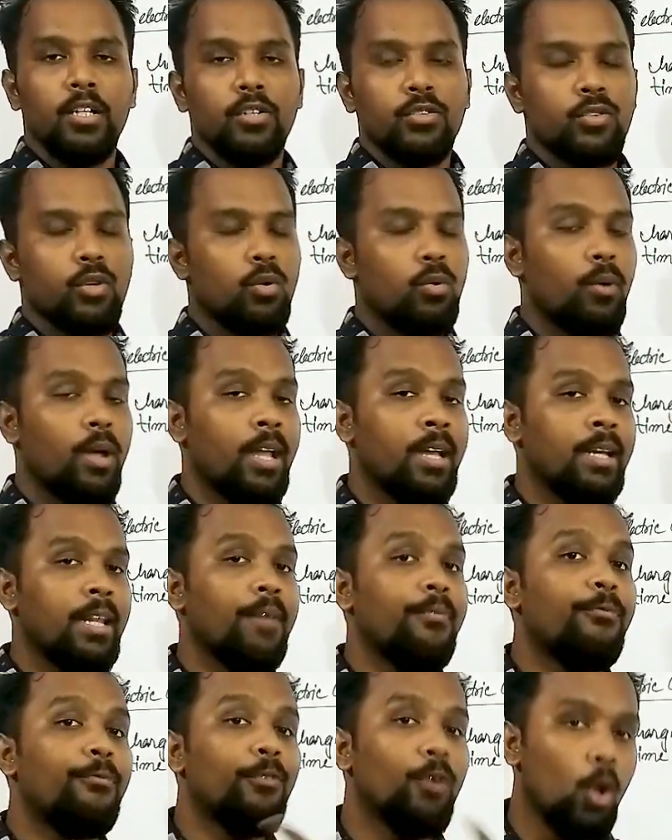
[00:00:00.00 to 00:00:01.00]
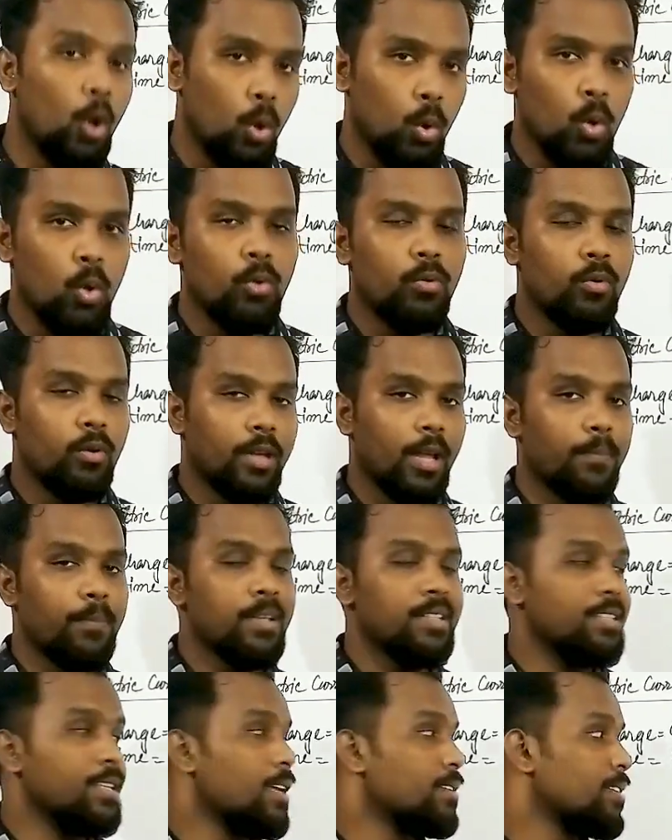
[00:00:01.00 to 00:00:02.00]
so when they flow, that
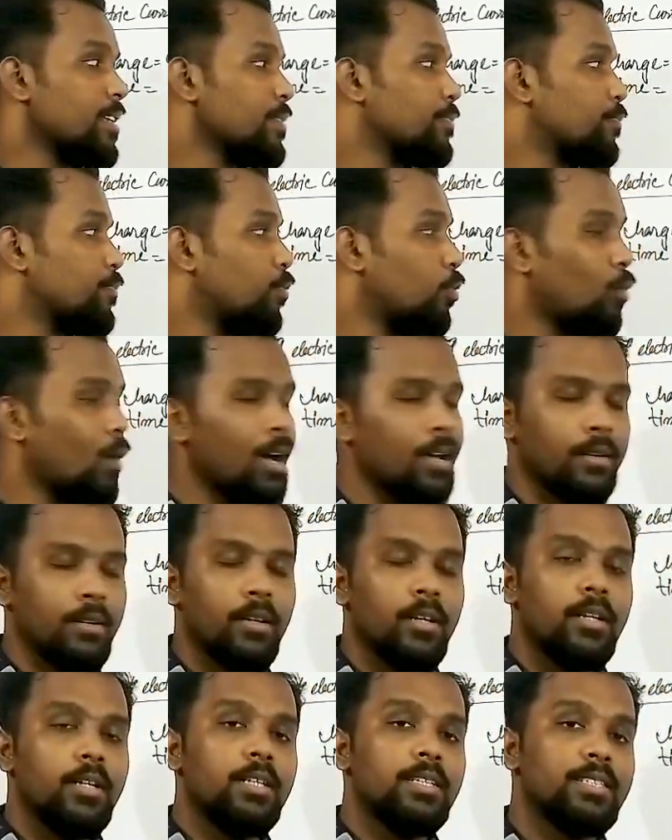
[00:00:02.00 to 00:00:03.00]
means there is a what?